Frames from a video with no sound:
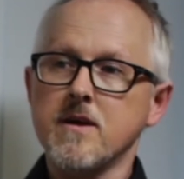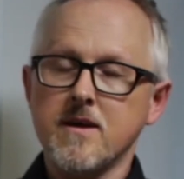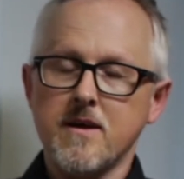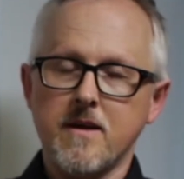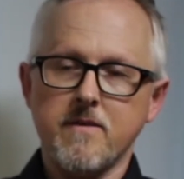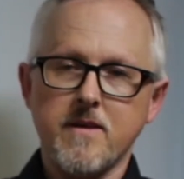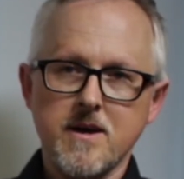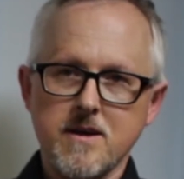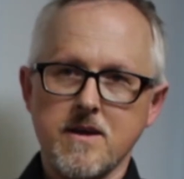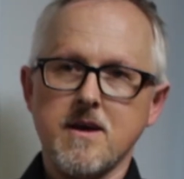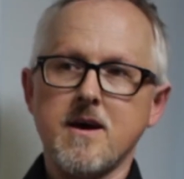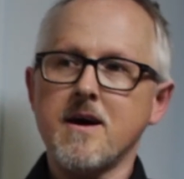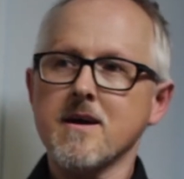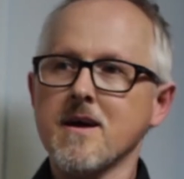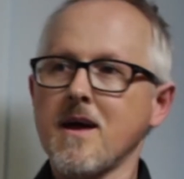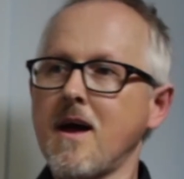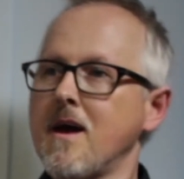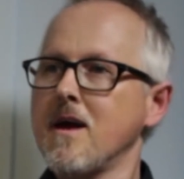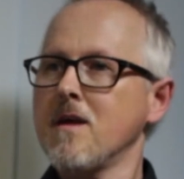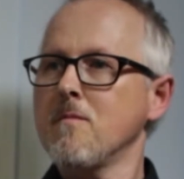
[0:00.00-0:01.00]
and that year
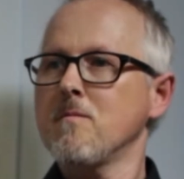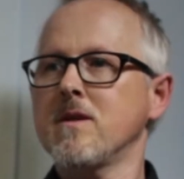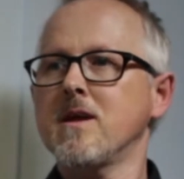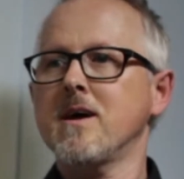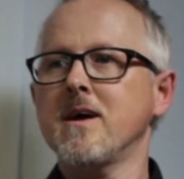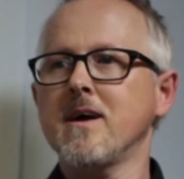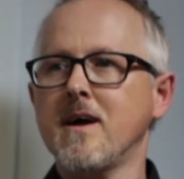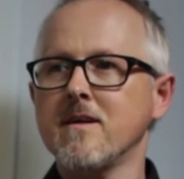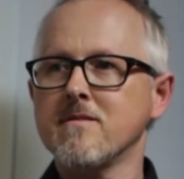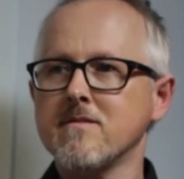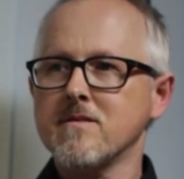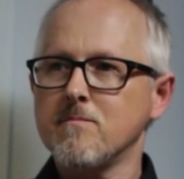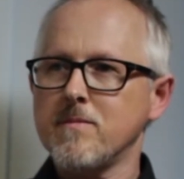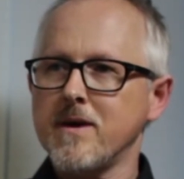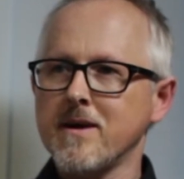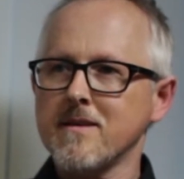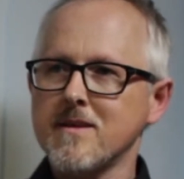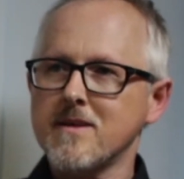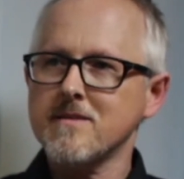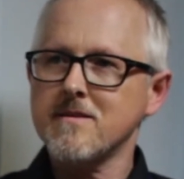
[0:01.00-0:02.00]
came, and I had to
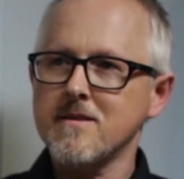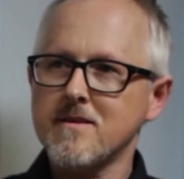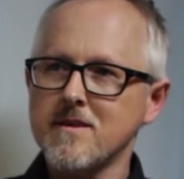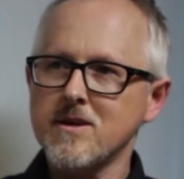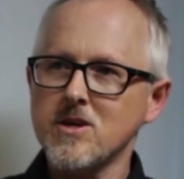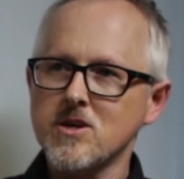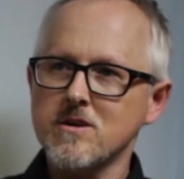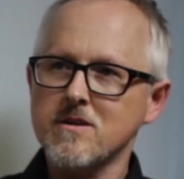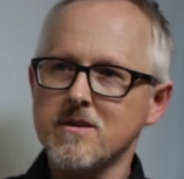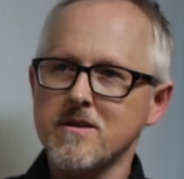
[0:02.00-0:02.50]
make that decision.